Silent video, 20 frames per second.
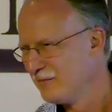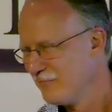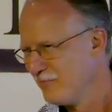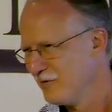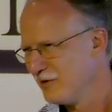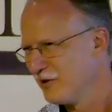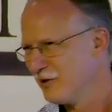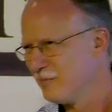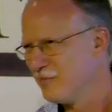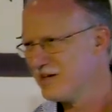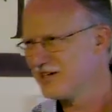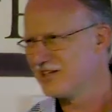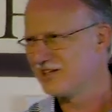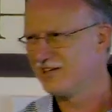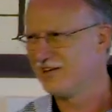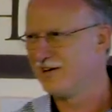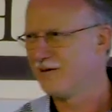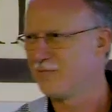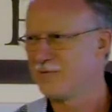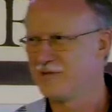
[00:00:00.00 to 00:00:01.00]
You know, the best
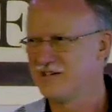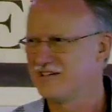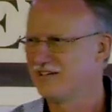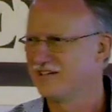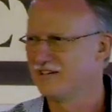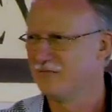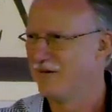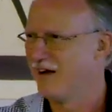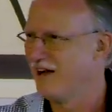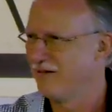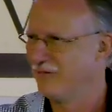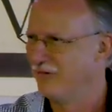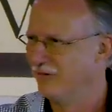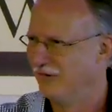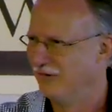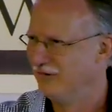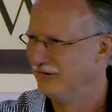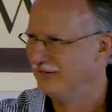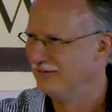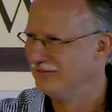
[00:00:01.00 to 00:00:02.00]
therapy is in the Bible.
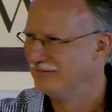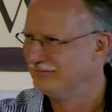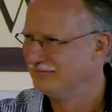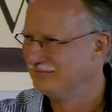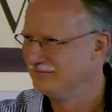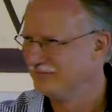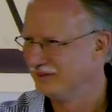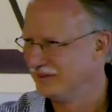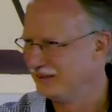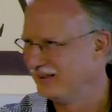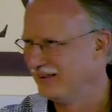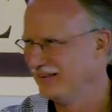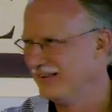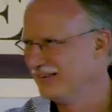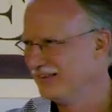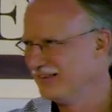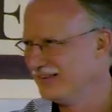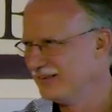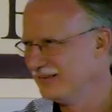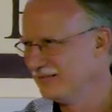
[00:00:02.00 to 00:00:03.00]
It
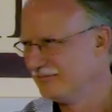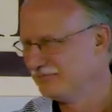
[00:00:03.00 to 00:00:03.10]
is.